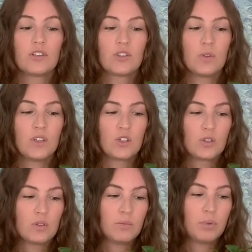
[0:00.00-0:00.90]
So
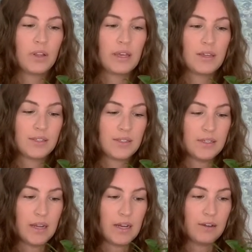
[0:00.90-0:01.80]
this plant is
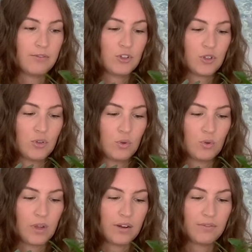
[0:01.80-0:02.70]
native to
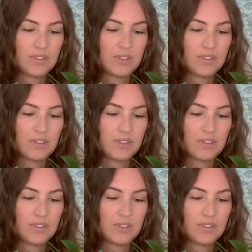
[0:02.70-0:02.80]
kind of